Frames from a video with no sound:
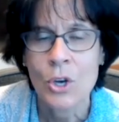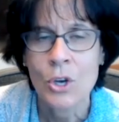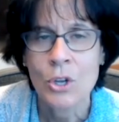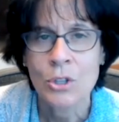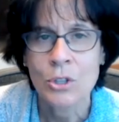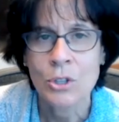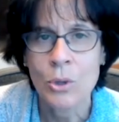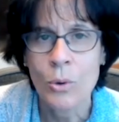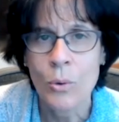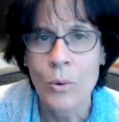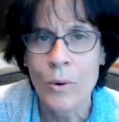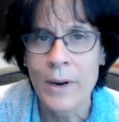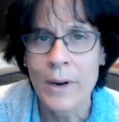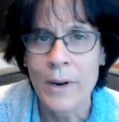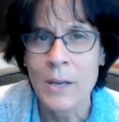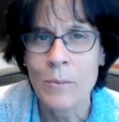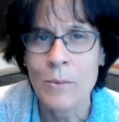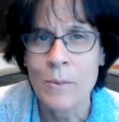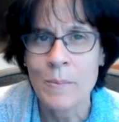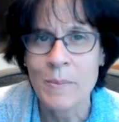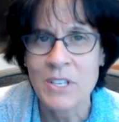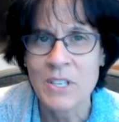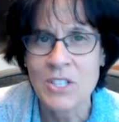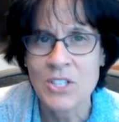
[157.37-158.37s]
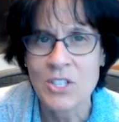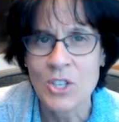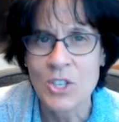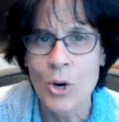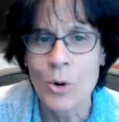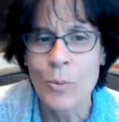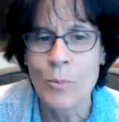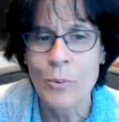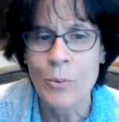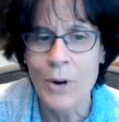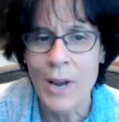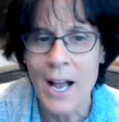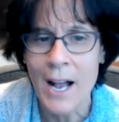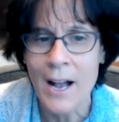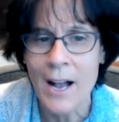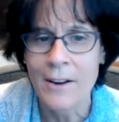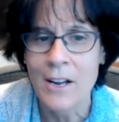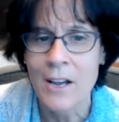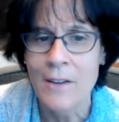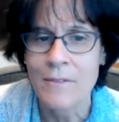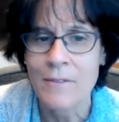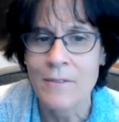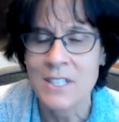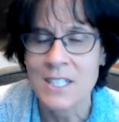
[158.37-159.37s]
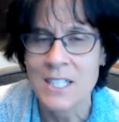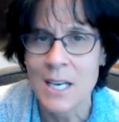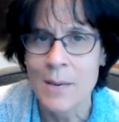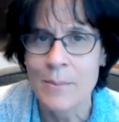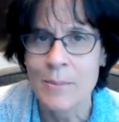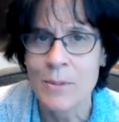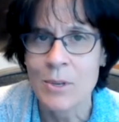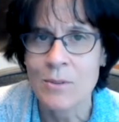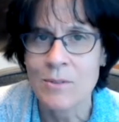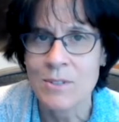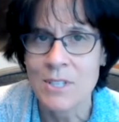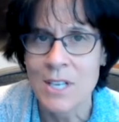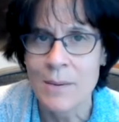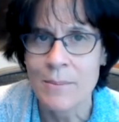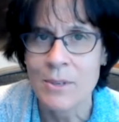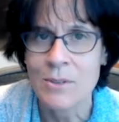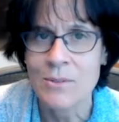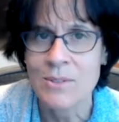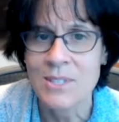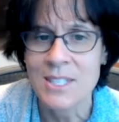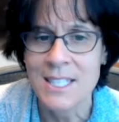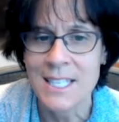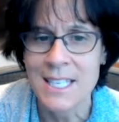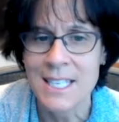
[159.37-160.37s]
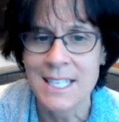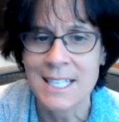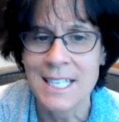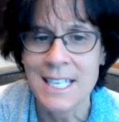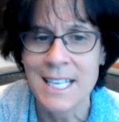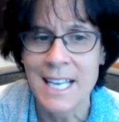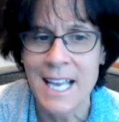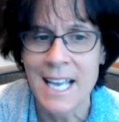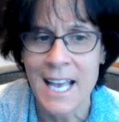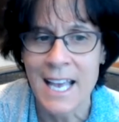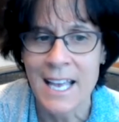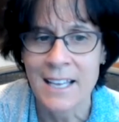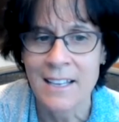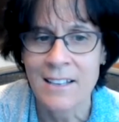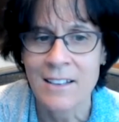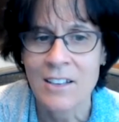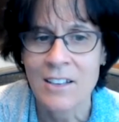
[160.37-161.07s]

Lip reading: Laurie would be so proud of the WWCDA.